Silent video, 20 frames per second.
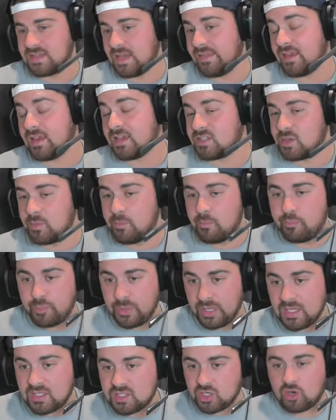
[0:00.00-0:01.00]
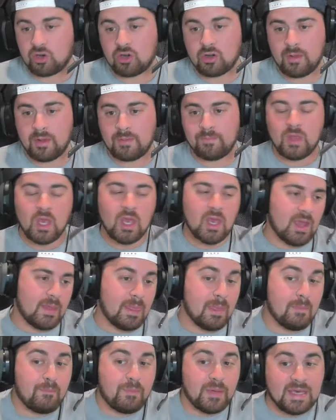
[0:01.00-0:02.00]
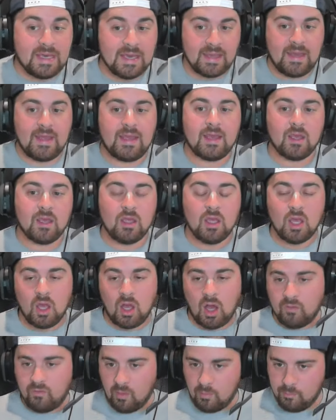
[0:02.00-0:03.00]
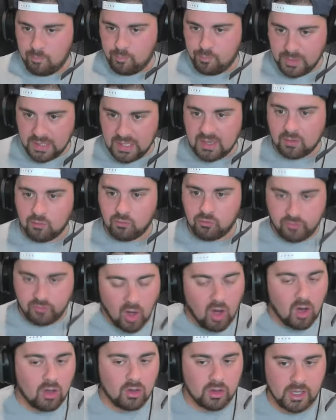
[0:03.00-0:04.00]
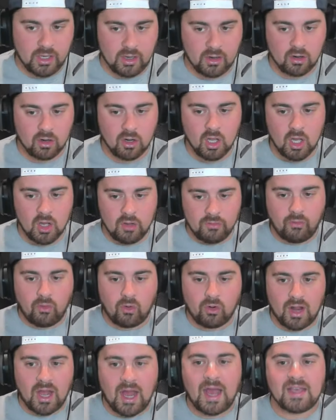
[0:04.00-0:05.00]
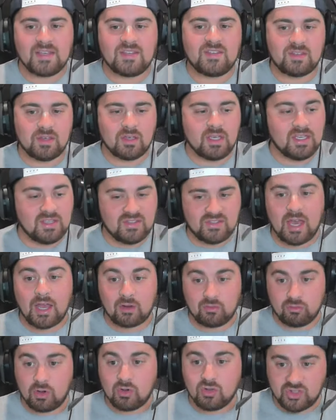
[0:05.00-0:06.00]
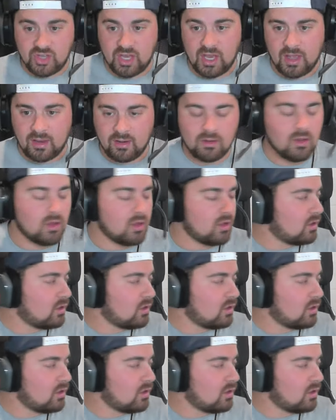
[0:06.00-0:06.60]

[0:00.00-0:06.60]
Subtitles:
I think it's a big tournament and the beginning of a big fall here for Isak Rosén